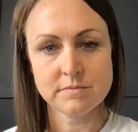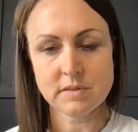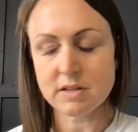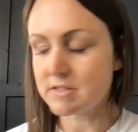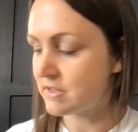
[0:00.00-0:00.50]

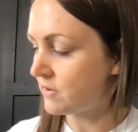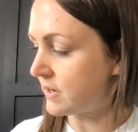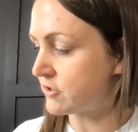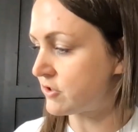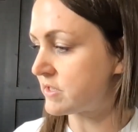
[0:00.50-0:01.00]
That's so
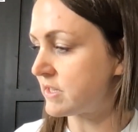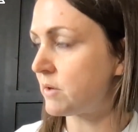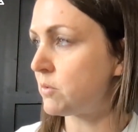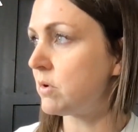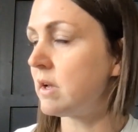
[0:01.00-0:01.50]

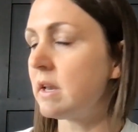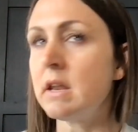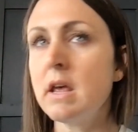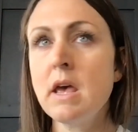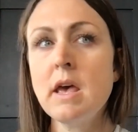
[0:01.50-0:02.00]
interesting. Well,
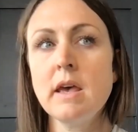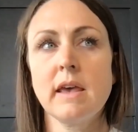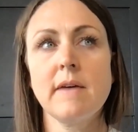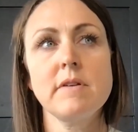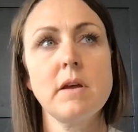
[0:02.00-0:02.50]
and
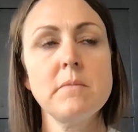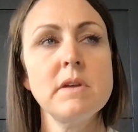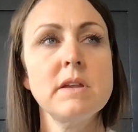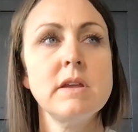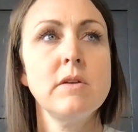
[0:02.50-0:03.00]
Kevin,
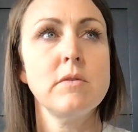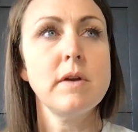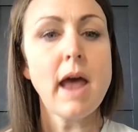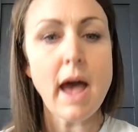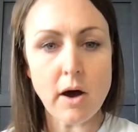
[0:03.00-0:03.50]

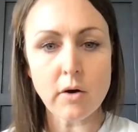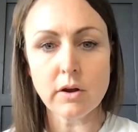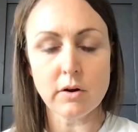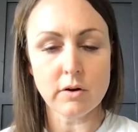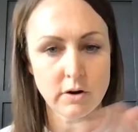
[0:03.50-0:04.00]
now
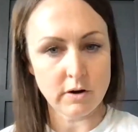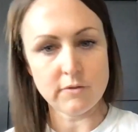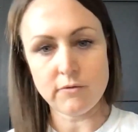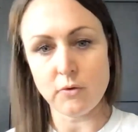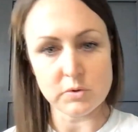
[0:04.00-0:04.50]
you're in
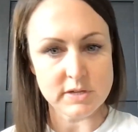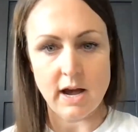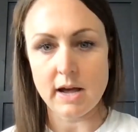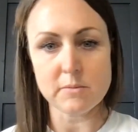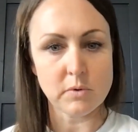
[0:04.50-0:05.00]
full
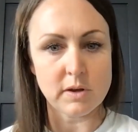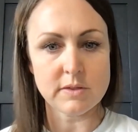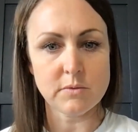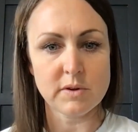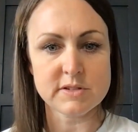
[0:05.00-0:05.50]
time with
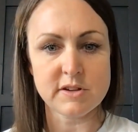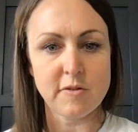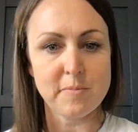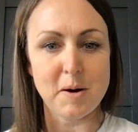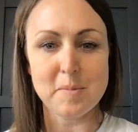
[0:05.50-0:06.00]

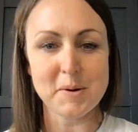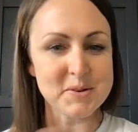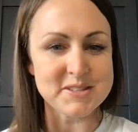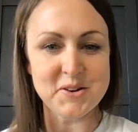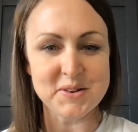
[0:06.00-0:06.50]
softball, but it
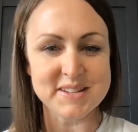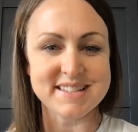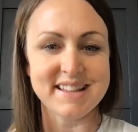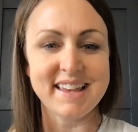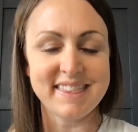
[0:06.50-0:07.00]
wasn't always
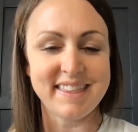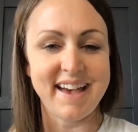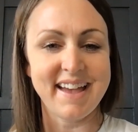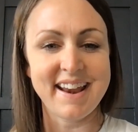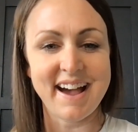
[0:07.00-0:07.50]
like
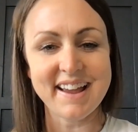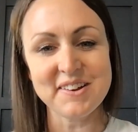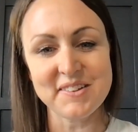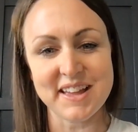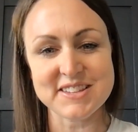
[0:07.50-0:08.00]
that. And I
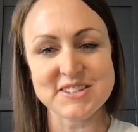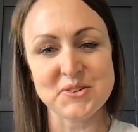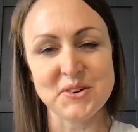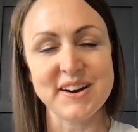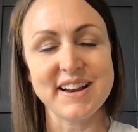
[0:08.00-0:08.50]
know that
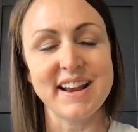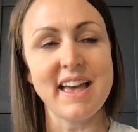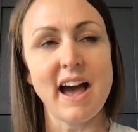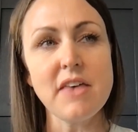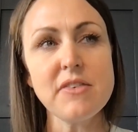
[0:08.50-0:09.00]
story, and
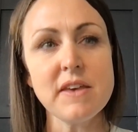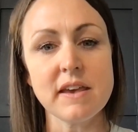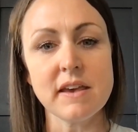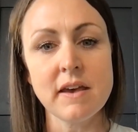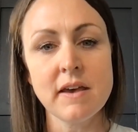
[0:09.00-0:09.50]
I
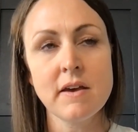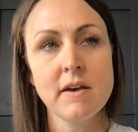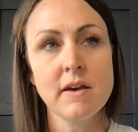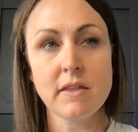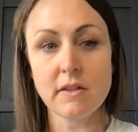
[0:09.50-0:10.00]
think
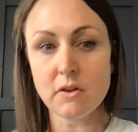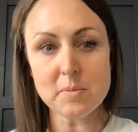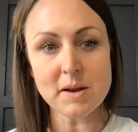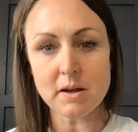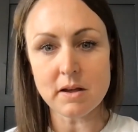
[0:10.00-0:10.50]
the little
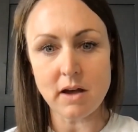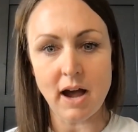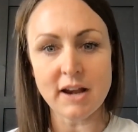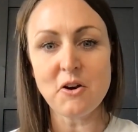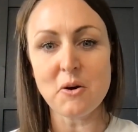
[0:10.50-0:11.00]
bit of
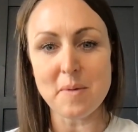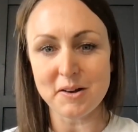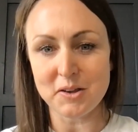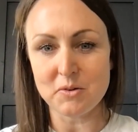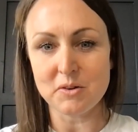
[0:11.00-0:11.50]
I know
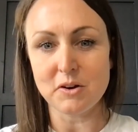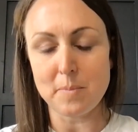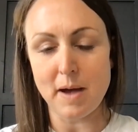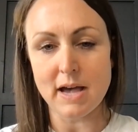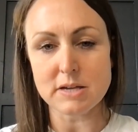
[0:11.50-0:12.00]
about you and your
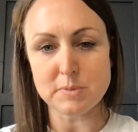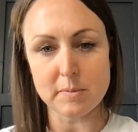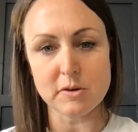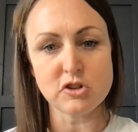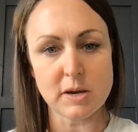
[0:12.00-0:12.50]
past
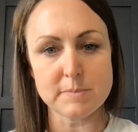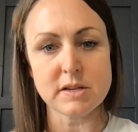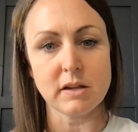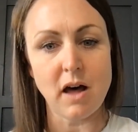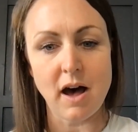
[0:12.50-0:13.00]
probably shapes
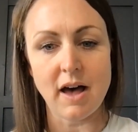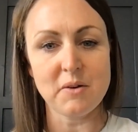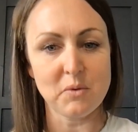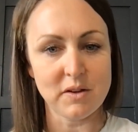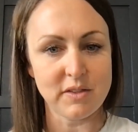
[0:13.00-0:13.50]
a lot
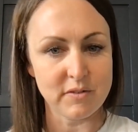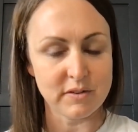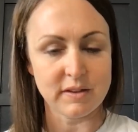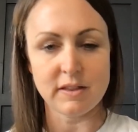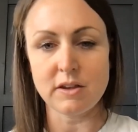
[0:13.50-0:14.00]
with
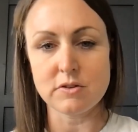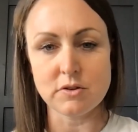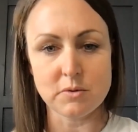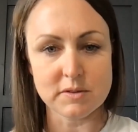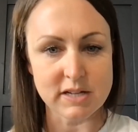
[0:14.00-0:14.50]
everything that you
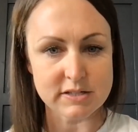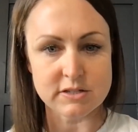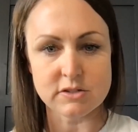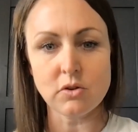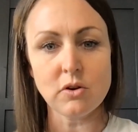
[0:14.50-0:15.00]
do with
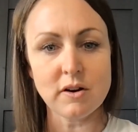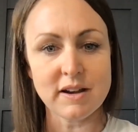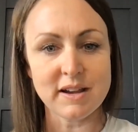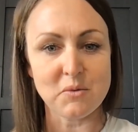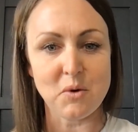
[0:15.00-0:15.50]
Texas
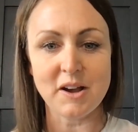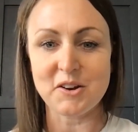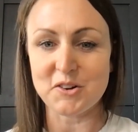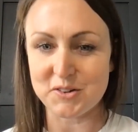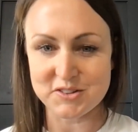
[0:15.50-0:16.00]
Glory and why
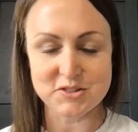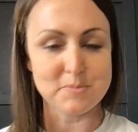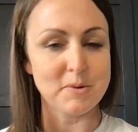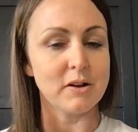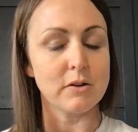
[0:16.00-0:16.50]
you're
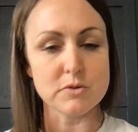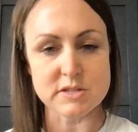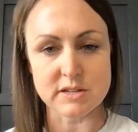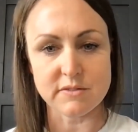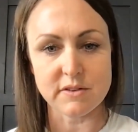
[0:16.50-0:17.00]
super
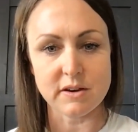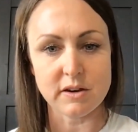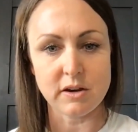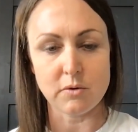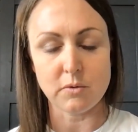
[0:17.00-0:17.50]
inclusive and
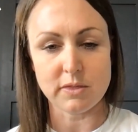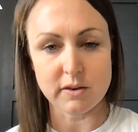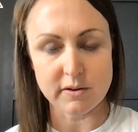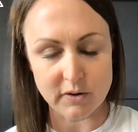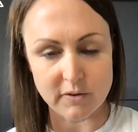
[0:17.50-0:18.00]
with the
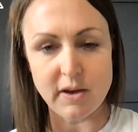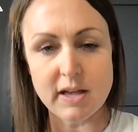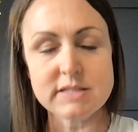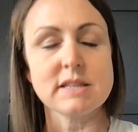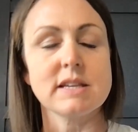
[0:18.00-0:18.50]
different
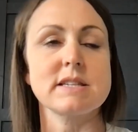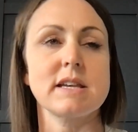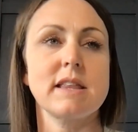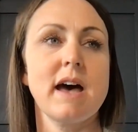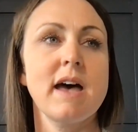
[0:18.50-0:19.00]
events and things
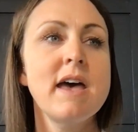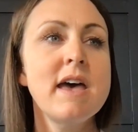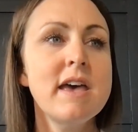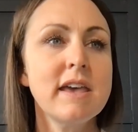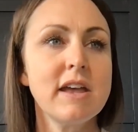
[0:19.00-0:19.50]
like that.
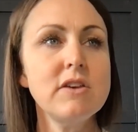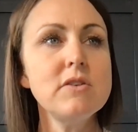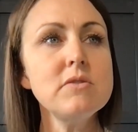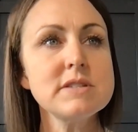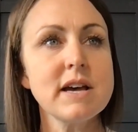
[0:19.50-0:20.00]
Can
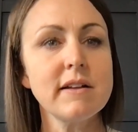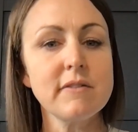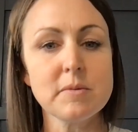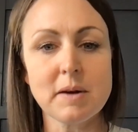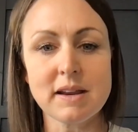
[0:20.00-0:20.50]
you tell
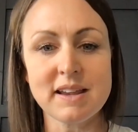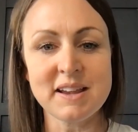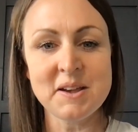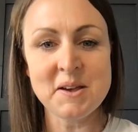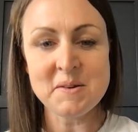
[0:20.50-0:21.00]
everybody
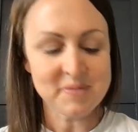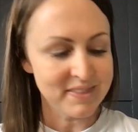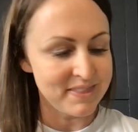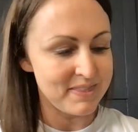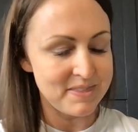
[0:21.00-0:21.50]

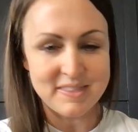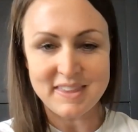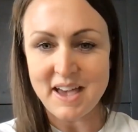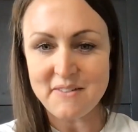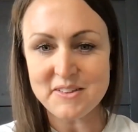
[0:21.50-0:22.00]

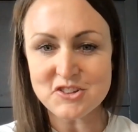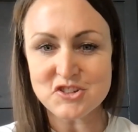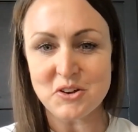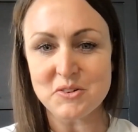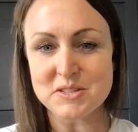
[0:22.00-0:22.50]
Kevin
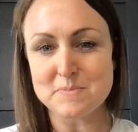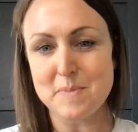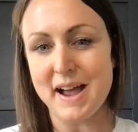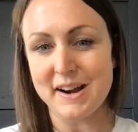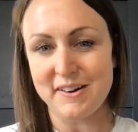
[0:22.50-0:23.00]
Shelton's
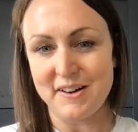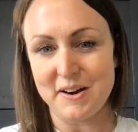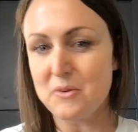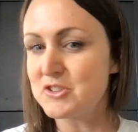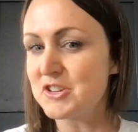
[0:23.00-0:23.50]
background?
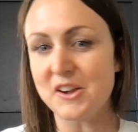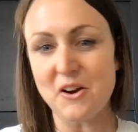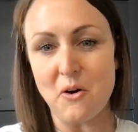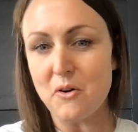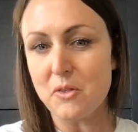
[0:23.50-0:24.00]
I want you to
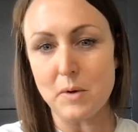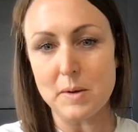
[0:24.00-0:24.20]
go all the way